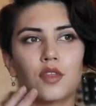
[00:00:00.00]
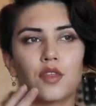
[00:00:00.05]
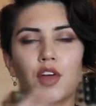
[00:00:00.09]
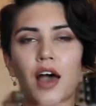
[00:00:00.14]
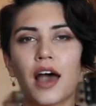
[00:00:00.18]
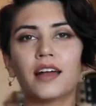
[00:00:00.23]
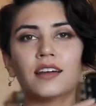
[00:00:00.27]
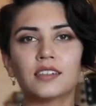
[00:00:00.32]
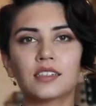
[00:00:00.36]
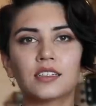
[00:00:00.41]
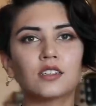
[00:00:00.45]

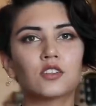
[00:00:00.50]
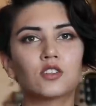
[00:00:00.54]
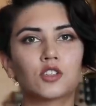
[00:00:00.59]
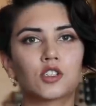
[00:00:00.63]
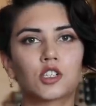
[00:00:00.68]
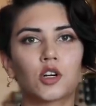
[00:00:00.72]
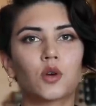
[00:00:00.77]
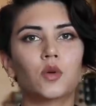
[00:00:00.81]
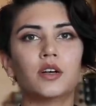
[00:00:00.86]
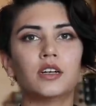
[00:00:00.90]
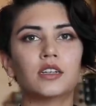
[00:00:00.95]
That is his
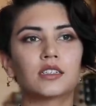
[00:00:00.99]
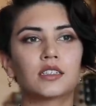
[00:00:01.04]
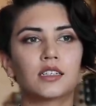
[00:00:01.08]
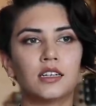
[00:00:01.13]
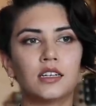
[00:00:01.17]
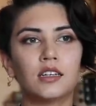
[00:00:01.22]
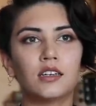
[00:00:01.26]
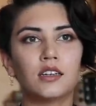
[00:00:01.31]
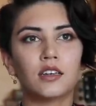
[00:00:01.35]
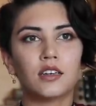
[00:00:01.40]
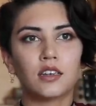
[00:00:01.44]
choice.
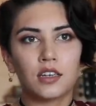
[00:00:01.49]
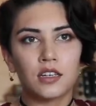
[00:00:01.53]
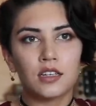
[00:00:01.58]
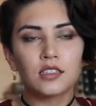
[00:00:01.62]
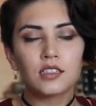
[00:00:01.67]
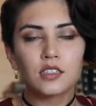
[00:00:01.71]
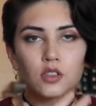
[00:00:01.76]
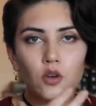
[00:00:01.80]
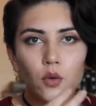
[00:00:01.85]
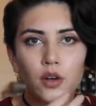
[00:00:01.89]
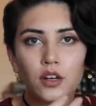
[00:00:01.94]
He,
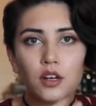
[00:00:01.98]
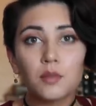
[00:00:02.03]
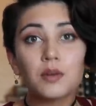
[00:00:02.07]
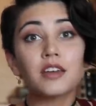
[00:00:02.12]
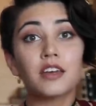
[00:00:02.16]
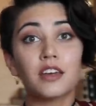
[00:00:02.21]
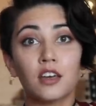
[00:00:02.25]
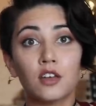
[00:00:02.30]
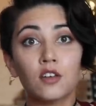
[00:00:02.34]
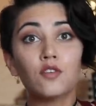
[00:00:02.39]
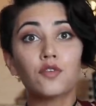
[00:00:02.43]
he's going to
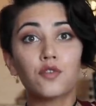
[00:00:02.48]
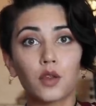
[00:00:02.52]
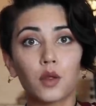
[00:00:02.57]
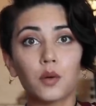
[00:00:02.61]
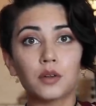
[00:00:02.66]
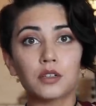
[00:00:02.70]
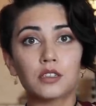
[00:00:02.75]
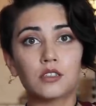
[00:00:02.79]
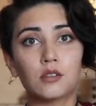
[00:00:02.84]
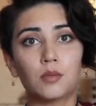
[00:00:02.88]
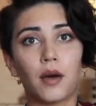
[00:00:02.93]
be
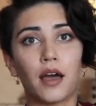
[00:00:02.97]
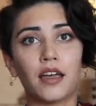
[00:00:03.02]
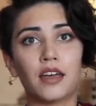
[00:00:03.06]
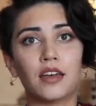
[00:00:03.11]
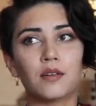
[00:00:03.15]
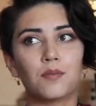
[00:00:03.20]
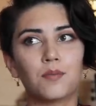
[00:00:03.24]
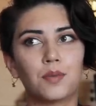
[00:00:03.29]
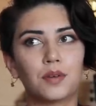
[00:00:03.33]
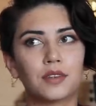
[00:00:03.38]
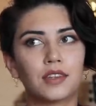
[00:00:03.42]
influenced by
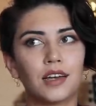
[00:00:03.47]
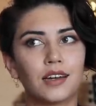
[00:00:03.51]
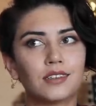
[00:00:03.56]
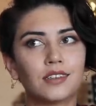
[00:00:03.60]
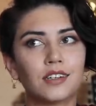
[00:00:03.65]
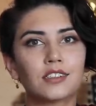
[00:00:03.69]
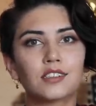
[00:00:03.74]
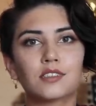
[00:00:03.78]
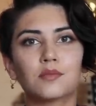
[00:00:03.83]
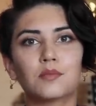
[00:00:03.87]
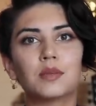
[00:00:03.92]
it, but that
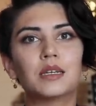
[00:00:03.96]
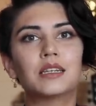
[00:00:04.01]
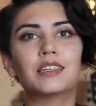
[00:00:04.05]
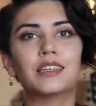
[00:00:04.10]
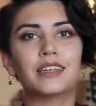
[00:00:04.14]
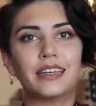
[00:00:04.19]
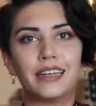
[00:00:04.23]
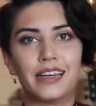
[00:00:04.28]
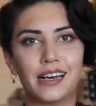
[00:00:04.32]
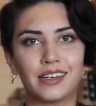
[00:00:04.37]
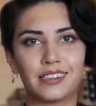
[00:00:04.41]
doesn't mean
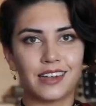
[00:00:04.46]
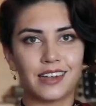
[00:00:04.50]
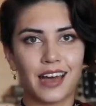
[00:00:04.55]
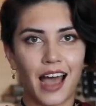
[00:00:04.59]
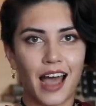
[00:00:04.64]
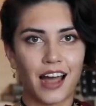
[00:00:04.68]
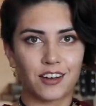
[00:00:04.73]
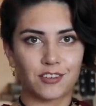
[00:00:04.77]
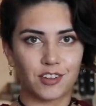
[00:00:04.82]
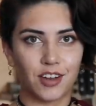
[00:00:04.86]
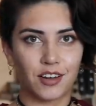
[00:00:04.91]
that he to
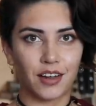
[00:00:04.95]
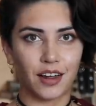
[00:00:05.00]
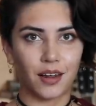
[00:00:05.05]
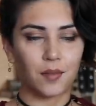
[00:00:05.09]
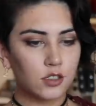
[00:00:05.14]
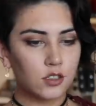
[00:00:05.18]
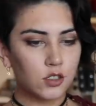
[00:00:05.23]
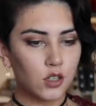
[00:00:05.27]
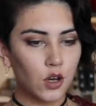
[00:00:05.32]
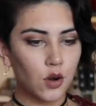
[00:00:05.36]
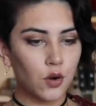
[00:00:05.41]
act on it.
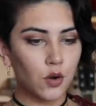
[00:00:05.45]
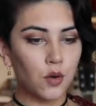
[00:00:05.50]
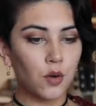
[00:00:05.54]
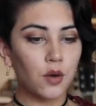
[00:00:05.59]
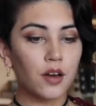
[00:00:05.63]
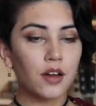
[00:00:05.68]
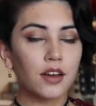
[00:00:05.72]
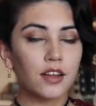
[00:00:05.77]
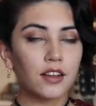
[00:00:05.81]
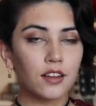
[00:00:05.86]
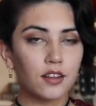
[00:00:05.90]
So
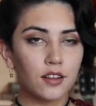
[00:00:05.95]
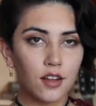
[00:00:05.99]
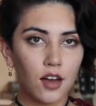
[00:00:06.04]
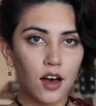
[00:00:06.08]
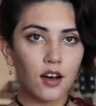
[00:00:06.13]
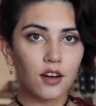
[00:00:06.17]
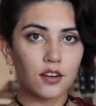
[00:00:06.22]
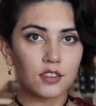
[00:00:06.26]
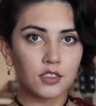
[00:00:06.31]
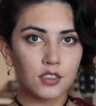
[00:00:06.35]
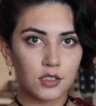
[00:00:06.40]

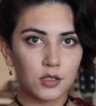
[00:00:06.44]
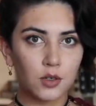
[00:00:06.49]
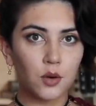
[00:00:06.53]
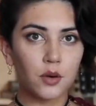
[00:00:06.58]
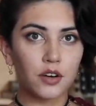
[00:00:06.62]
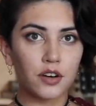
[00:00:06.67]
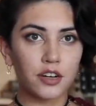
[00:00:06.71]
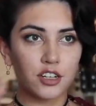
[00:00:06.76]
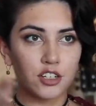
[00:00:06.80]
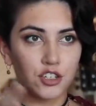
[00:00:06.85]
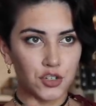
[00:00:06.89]
long
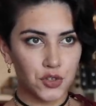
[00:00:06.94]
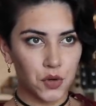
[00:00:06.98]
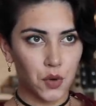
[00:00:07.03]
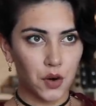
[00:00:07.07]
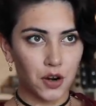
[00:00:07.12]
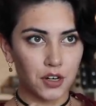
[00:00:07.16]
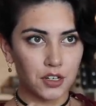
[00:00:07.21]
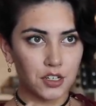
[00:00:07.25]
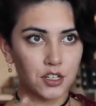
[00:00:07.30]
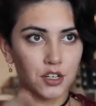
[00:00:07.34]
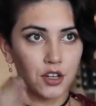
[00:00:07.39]
story
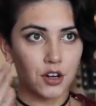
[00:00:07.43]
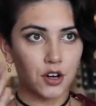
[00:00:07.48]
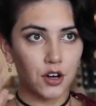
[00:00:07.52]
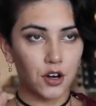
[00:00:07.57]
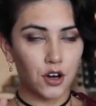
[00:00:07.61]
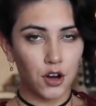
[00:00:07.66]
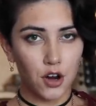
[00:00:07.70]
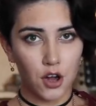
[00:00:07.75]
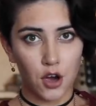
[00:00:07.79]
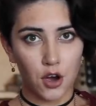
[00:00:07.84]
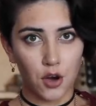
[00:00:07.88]
short,
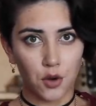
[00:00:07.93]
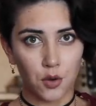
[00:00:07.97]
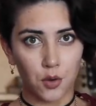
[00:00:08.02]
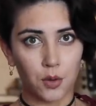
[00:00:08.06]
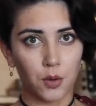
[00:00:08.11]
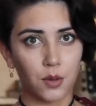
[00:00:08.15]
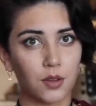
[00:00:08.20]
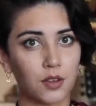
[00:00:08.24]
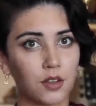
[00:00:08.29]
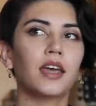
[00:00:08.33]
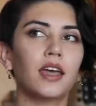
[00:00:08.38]

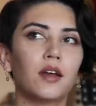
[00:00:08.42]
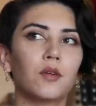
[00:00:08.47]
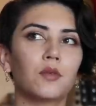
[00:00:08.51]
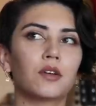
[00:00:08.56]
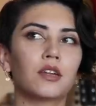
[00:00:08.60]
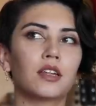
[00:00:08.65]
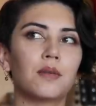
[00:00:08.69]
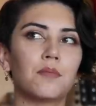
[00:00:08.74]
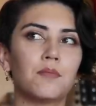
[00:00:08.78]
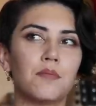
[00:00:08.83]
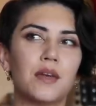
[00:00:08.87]
no, can't
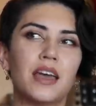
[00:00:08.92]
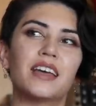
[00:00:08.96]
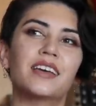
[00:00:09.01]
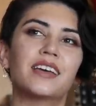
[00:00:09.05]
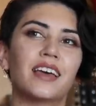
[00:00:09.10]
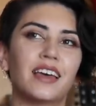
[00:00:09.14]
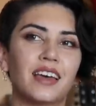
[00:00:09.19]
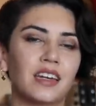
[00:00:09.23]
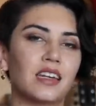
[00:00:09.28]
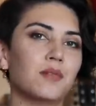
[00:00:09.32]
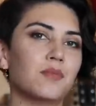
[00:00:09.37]
really
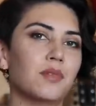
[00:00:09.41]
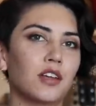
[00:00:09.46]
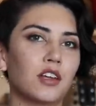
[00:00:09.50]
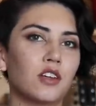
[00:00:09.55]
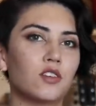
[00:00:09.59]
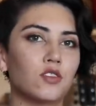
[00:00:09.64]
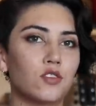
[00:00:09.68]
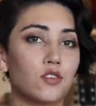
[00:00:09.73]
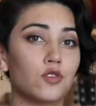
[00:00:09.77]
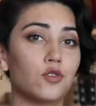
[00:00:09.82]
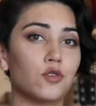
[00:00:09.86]
make
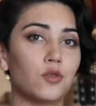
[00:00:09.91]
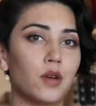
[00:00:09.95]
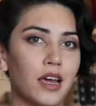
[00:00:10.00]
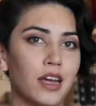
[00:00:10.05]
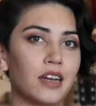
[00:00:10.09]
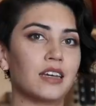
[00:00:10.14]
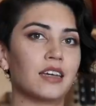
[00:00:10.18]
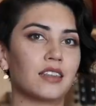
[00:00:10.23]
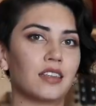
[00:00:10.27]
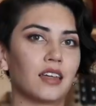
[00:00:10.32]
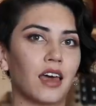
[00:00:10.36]
anybody do
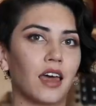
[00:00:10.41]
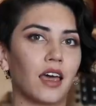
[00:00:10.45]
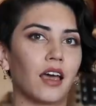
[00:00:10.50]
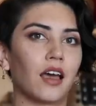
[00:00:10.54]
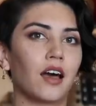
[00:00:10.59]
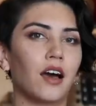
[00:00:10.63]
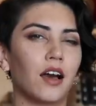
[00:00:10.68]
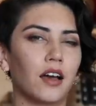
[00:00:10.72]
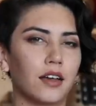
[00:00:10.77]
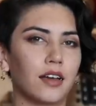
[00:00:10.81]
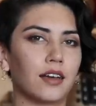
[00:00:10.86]

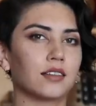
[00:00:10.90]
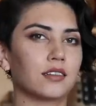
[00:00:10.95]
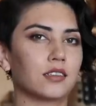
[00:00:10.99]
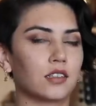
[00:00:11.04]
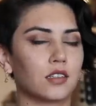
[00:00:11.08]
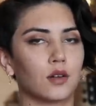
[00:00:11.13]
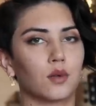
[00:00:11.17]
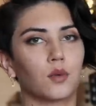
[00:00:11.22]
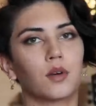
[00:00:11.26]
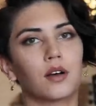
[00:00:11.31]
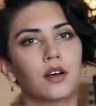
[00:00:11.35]
anything
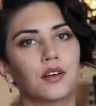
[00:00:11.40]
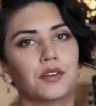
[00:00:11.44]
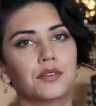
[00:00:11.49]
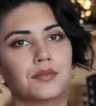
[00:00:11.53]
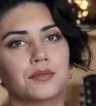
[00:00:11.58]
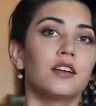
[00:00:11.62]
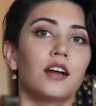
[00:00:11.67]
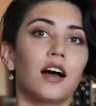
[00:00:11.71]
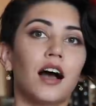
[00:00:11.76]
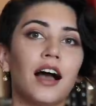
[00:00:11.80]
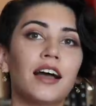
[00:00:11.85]
against their will.
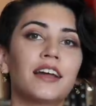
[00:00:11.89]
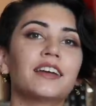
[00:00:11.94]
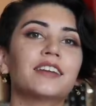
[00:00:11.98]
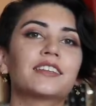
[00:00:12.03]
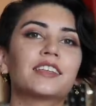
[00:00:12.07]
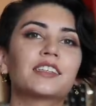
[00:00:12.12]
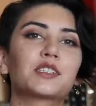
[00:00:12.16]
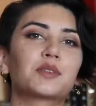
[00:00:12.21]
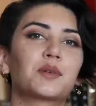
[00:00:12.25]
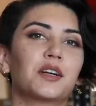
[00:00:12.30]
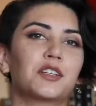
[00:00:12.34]
I get
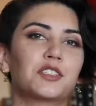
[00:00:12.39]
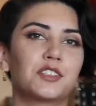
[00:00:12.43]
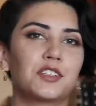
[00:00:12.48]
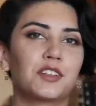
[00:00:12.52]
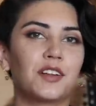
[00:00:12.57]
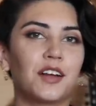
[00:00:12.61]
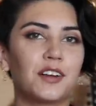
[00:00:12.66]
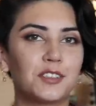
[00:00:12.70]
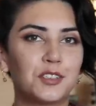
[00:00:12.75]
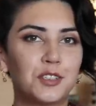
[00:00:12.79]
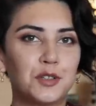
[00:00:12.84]
this question
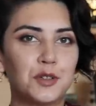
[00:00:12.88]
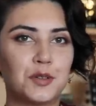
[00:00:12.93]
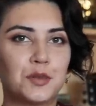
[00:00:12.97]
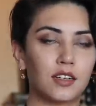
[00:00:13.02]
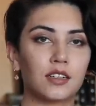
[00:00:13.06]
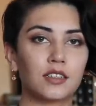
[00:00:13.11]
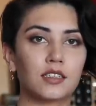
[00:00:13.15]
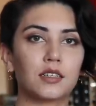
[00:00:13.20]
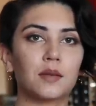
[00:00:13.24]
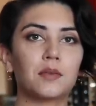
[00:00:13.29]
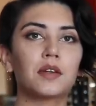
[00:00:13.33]
a lot too.
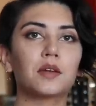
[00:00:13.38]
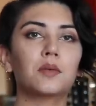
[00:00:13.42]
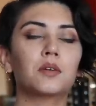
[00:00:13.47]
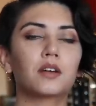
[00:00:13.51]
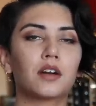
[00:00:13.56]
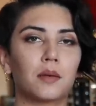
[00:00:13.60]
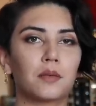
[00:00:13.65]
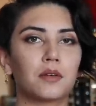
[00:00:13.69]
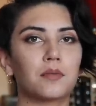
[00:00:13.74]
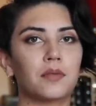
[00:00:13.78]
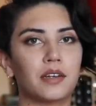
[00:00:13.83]
Somebody will
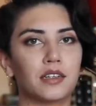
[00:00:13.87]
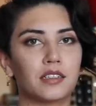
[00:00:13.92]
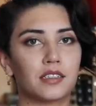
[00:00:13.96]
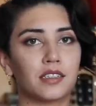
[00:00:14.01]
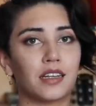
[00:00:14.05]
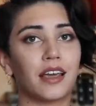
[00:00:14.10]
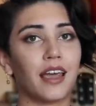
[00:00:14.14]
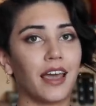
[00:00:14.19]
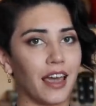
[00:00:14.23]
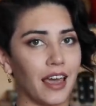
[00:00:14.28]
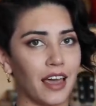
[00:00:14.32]
come to me and
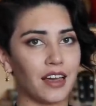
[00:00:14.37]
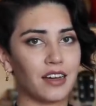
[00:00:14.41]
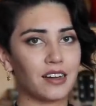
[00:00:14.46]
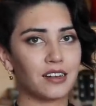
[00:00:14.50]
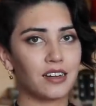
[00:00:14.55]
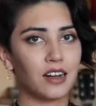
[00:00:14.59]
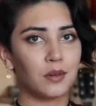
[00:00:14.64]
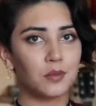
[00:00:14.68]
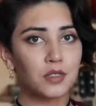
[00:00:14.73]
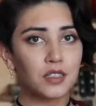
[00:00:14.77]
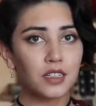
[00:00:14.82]
say, hey,
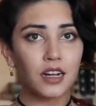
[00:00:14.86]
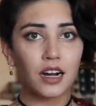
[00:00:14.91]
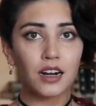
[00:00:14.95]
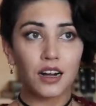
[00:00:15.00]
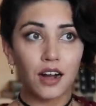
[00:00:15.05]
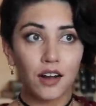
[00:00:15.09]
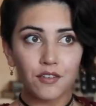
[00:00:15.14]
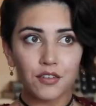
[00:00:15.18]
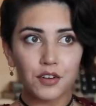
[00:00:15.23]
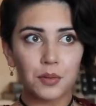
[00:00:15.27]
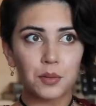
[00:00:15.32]
I'm really
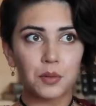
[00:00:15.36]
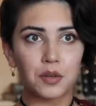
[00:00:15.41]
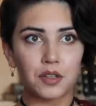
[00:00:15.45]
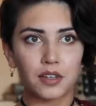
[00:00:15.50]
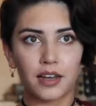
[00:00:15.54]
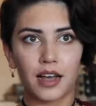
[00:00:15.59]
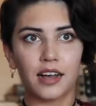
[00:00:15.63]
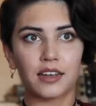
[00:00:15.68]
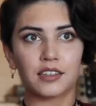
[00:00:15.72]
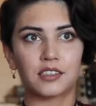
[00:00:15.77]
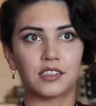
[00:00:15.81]
uncomfortable
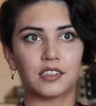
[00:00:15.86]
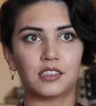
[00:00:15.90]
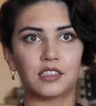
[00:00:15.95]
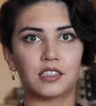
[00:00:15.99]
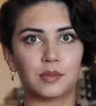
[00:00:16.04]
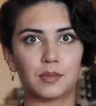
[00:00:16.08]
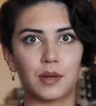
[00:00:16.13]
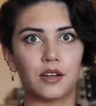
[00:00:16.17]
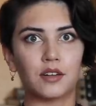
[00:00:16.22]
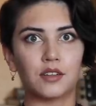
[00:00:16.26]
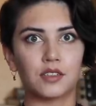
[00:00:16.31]
with casting
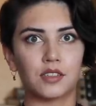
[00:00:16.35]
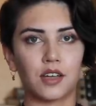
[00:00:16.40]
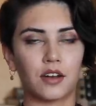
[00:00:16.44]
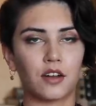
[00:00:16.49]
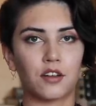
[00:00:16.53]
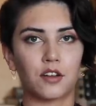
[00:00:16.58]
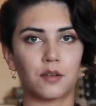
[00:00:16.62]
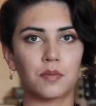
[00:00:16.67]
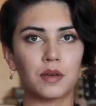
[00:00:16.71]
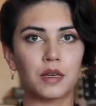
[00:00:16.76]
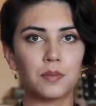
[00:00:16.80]
spells on
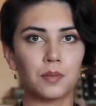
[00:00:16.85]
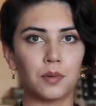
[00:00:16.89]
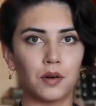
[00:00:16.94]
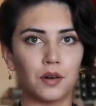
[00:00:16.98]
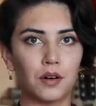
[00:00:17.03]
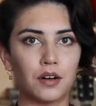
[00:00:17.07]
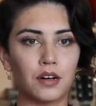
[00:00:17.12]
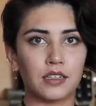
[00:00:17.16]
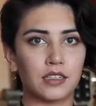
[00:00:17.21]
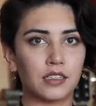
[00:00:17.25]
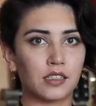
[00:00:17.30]
other
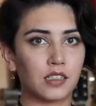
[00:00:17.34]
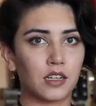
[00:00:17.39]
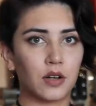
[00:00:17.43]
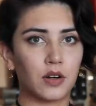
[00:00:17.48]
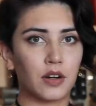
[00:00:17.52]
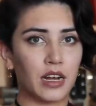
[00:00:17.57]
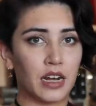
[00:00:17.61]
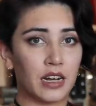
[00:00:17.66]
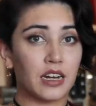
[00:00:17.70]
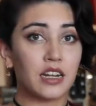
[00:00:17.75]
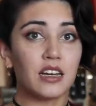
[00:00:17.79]
people. Is
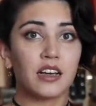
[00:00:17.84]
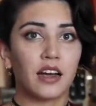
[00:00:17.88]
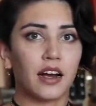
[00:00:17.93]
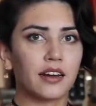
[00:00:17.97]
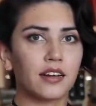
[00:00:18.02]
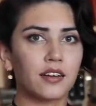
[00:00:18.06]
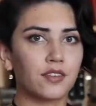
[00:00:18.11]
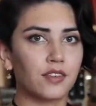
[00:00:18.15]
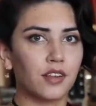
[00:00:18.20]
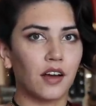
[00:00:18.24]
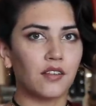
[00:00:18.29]
there any
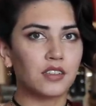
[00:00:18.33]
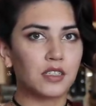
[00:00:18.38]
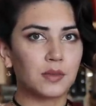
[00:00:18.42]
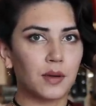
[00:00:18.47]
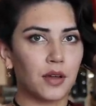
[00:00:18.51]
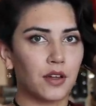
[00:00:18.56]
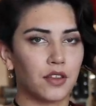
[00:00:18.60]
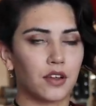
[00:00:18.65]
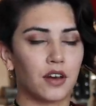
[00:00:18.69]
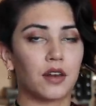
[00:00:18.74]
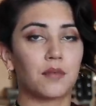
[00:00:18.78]
kind of love
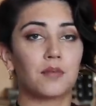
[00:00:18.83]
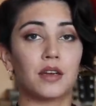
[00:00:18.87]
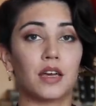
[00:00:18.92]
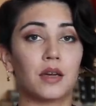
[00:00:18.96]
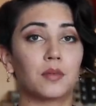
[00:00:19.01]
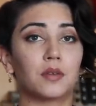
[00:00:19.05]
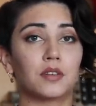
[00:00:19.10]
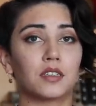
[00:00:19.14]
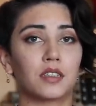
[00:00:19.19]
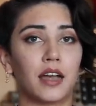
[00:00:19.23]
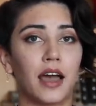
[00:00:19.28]
spell that I'd be
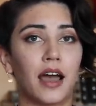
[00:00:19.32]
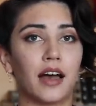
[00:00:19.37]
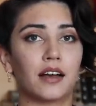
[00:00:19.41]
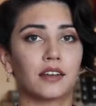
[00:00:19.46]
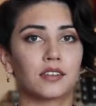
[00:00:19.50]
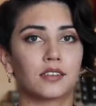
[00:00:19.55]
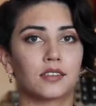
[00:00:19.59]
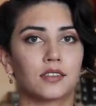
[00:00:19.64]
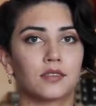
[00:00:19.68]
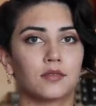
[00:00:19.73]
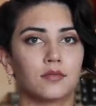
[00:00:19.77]
able to
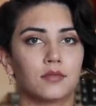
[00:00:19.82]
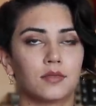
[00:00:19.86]
cast?